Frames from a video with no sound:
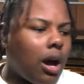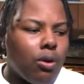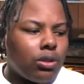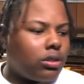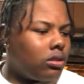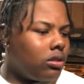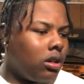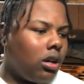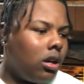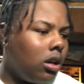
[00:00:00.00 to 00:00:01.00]
I was.
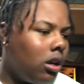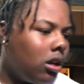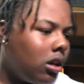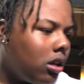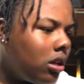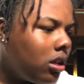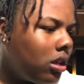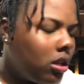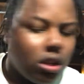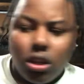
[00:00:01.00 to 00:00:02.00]
Uh,
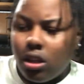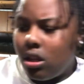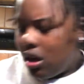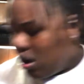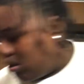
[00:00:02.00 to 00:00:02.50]
oh